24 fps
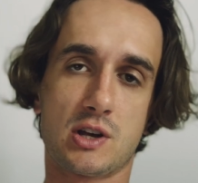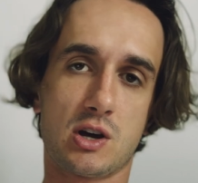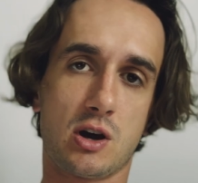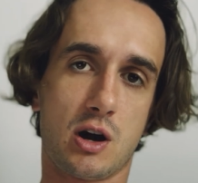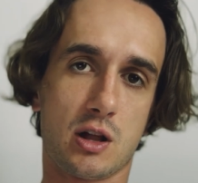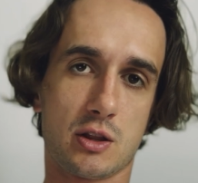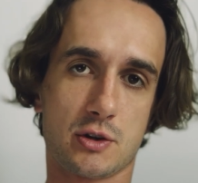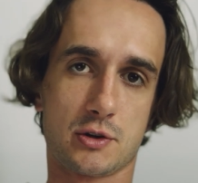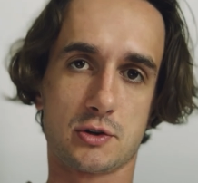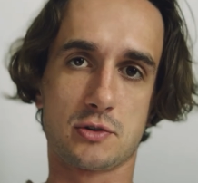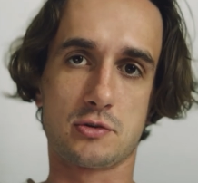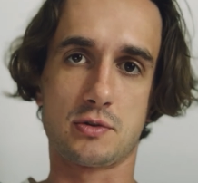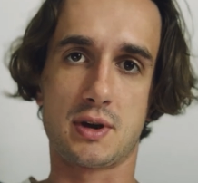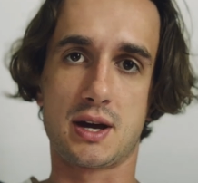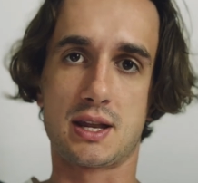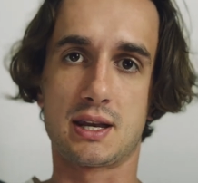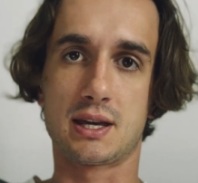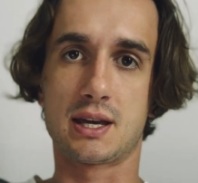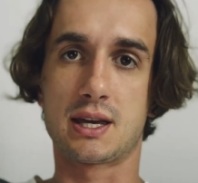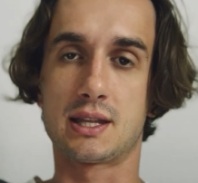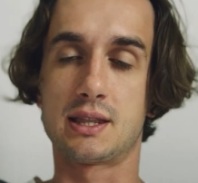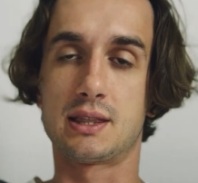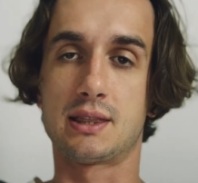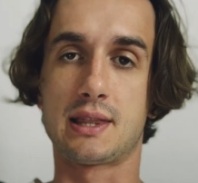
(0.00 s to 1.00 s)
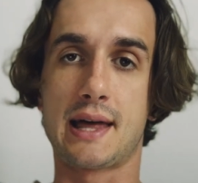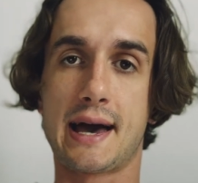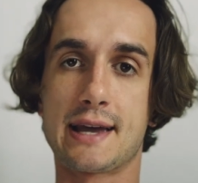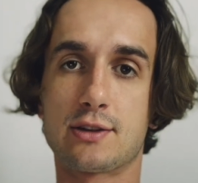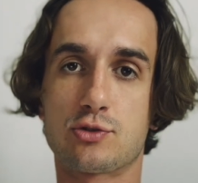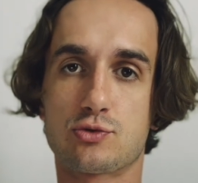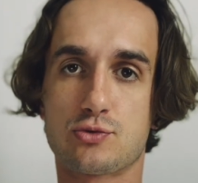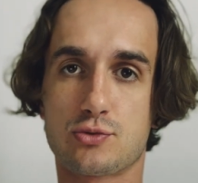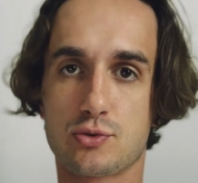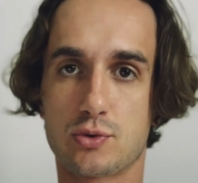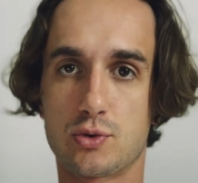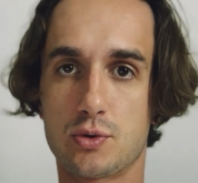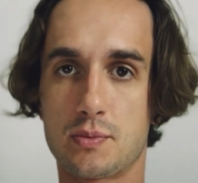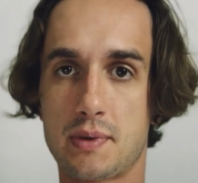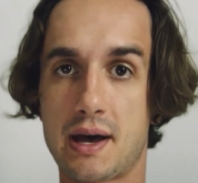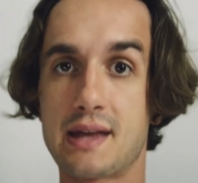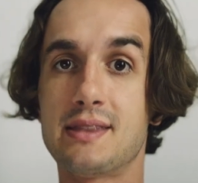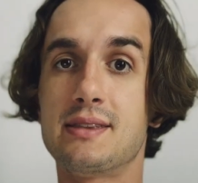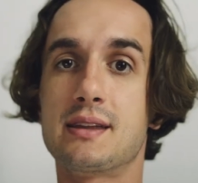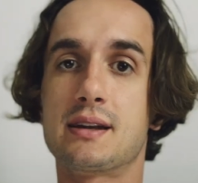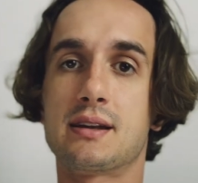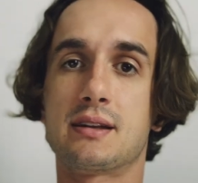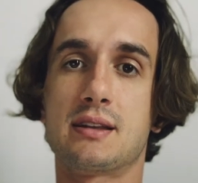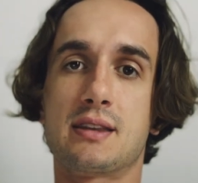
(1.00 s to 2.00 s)
color grading in Lightroom
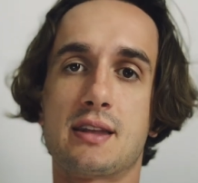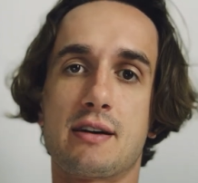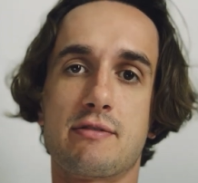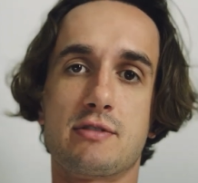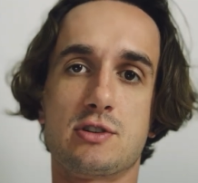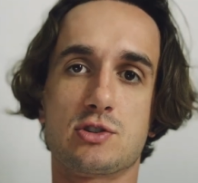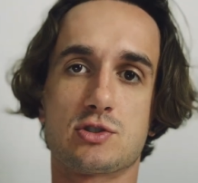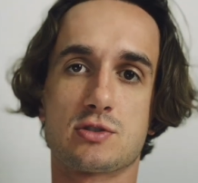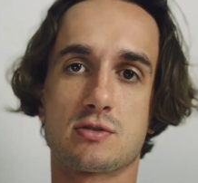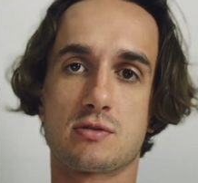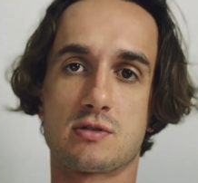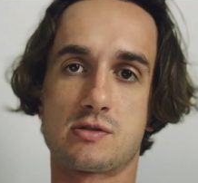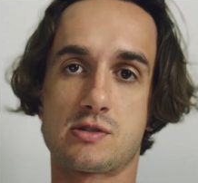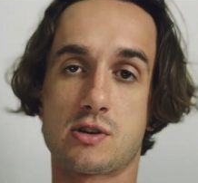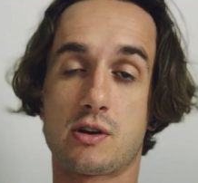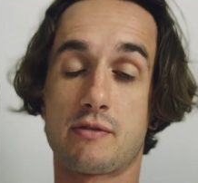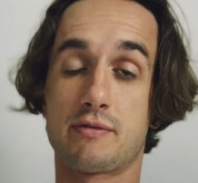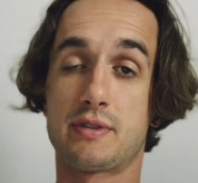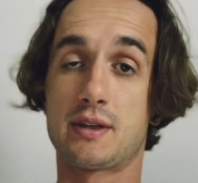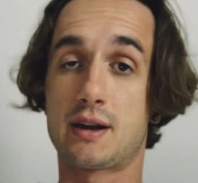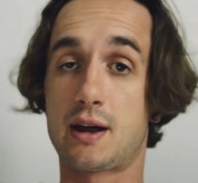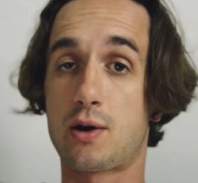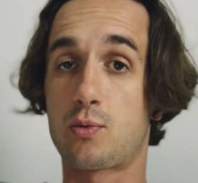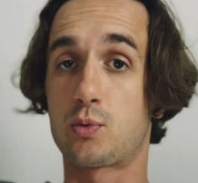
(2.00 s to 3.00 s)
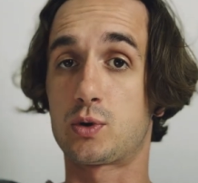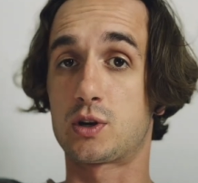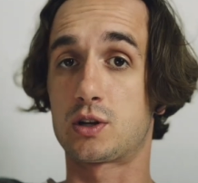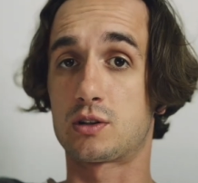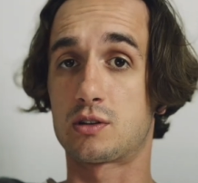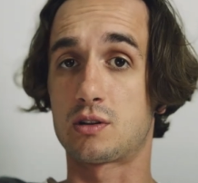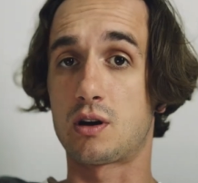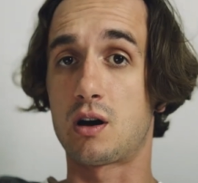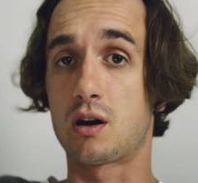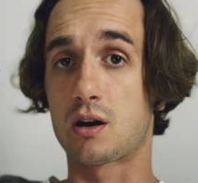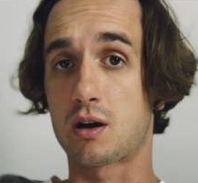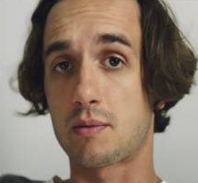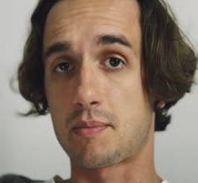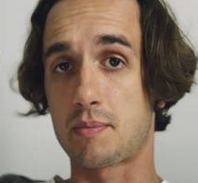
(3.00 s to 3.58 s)
and then in DaVinci Resolve that I want to talk